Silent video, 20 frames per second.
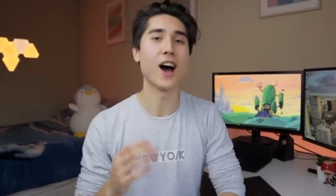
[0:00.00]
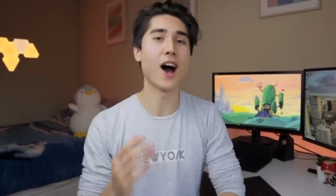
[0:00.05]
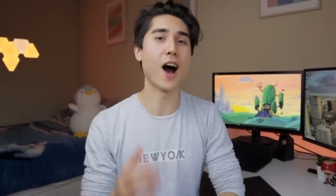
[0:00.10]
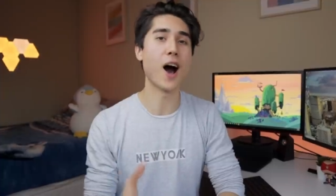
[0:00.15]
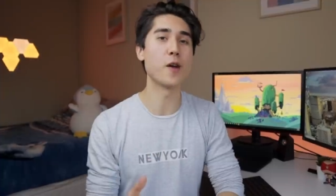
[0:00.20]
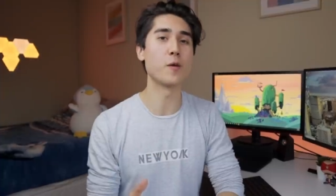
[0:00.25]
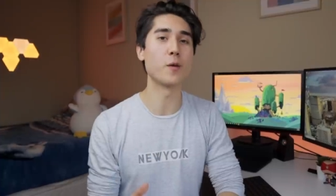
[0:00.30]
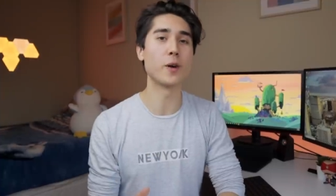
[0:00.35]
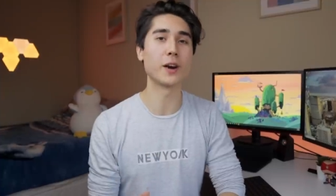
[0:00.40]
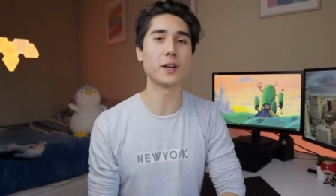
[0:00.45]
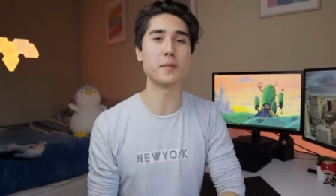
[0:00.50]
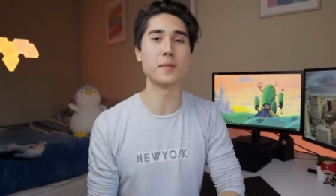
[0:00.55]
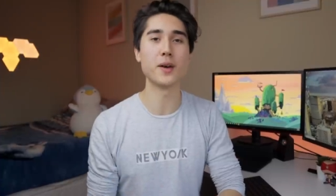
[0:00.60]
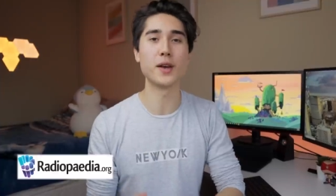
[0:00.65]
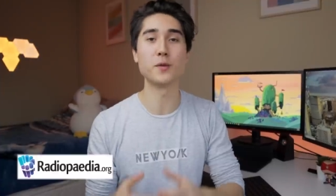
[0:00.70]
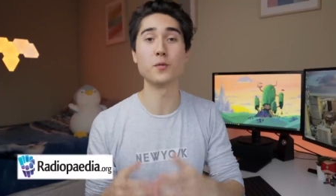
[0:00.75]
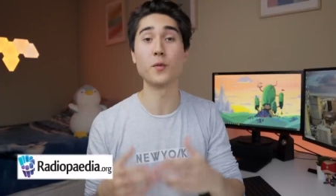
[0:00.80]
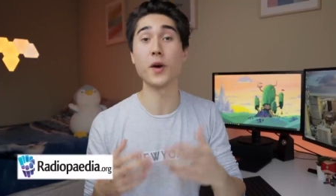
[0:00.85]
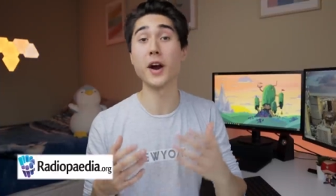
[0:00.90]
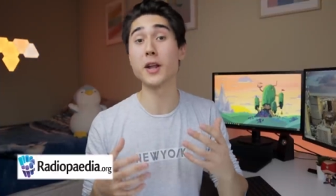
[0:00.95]
I'd
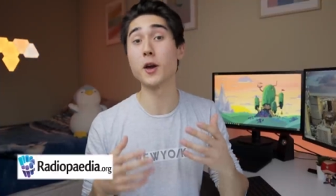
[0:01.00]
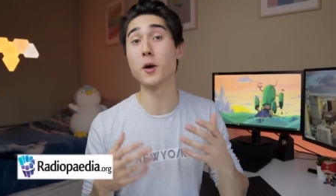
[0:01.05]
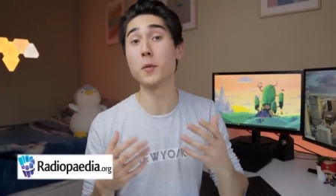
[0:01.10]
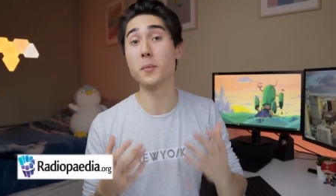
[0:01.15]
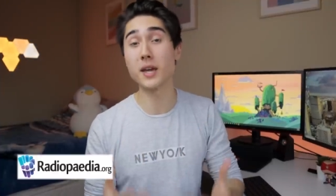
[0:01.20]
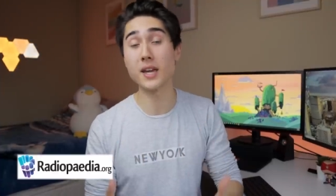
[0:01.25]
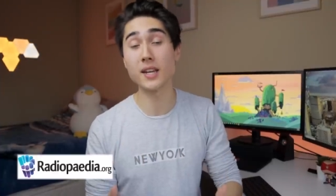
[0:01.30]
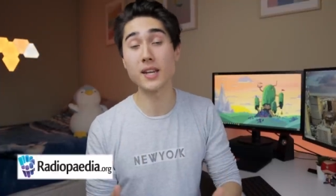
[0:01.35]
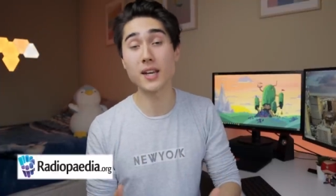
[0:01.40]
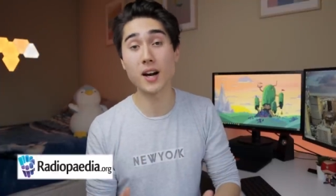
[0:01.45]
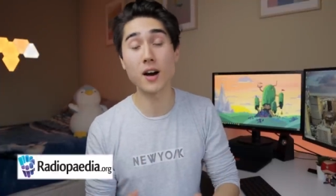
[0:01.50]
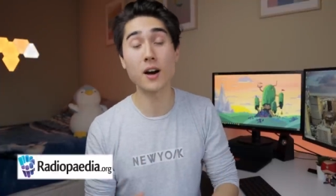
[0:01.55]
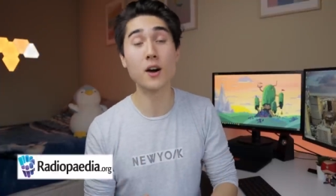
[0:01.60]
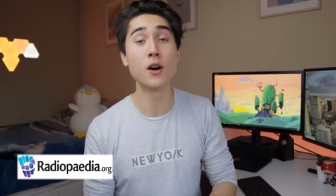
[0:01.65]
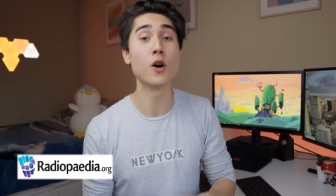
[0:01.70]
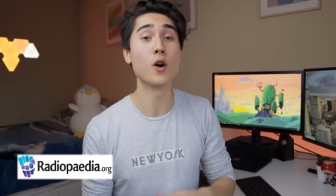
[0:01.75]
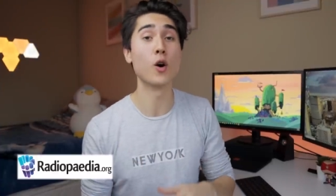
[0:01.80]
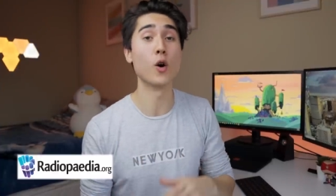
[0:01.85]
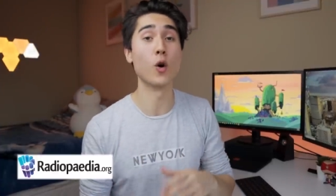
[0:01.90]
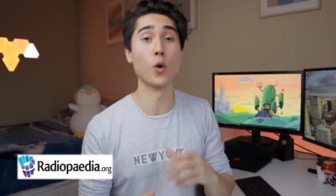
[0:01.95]
recommend Radiopedia
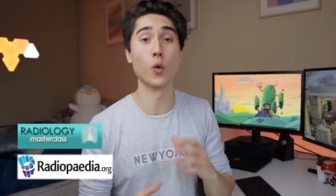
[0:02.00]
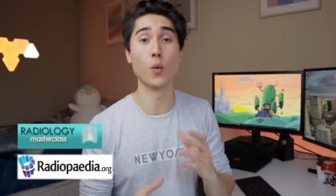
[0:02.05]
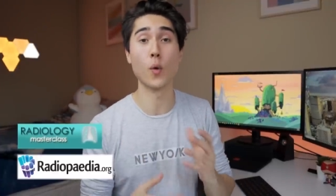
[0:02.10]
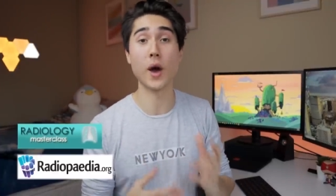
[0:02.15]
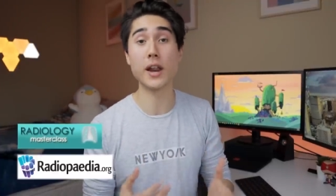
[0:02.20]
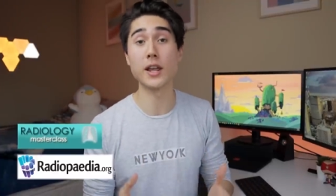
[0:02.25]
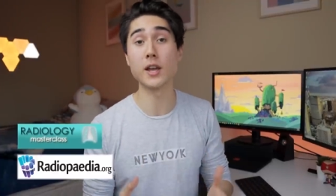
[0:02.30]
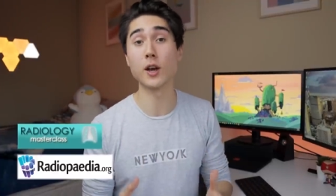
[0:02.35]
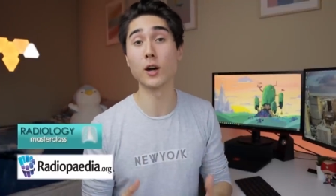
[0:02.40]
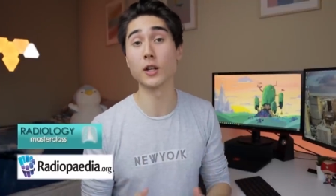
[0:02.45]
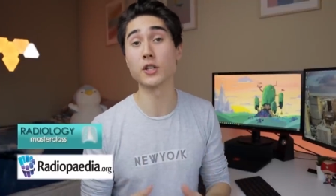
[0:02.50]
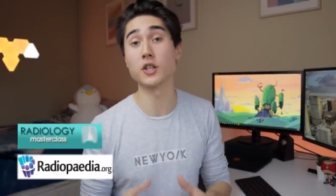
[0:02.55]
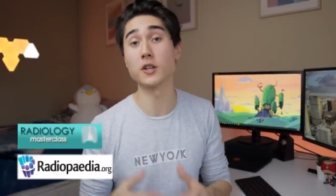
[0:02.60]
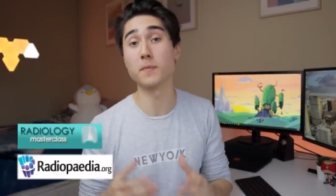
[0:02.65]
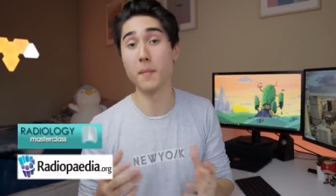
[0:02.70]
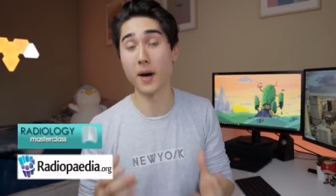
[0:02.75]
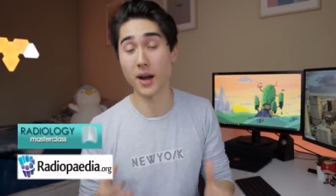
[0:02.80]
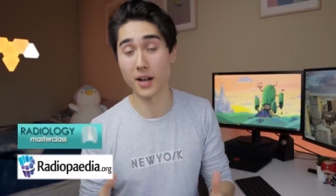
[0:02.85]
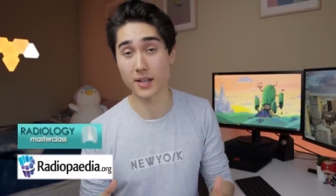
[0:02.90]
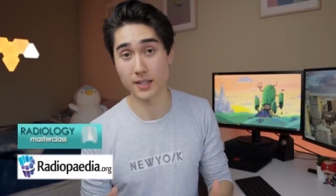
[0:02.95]
or Radiology
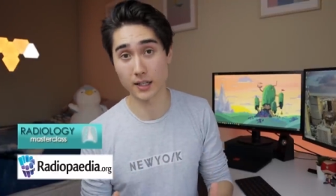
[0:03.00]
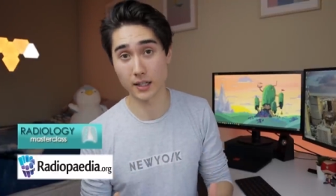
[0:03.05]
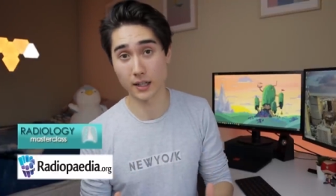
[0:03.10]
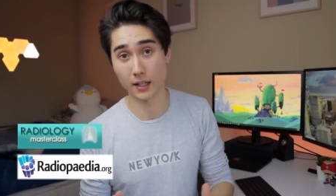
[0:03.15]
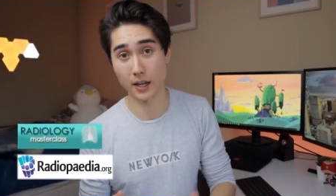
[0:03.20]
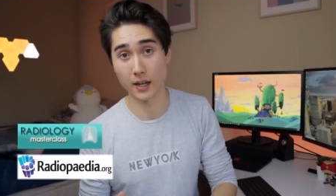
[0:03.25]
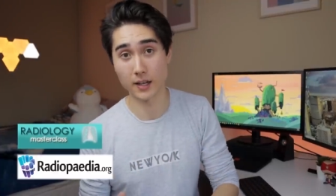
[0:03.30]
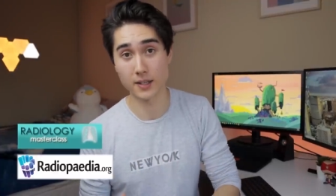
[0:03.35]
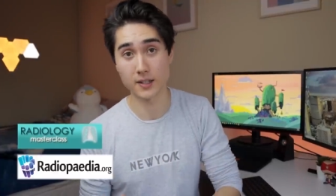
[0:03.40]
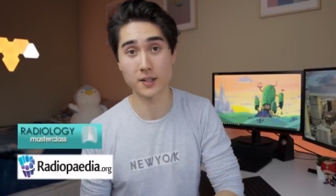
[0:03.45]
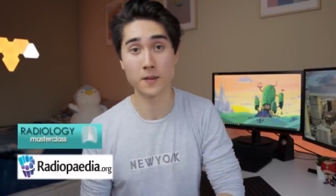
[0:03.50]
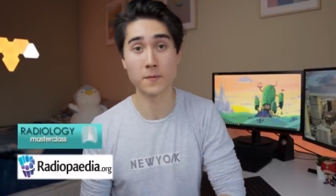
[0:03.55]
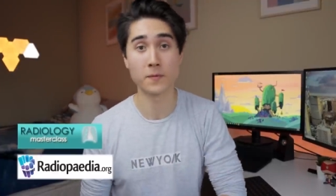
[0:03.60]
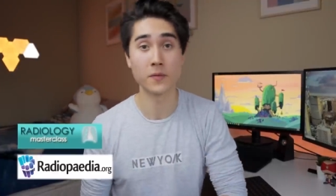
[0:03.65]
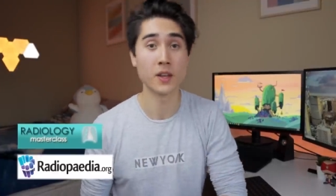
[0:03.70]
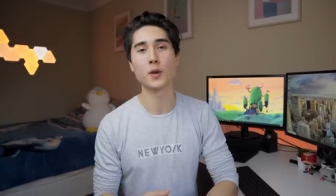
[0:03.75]
Masterclass.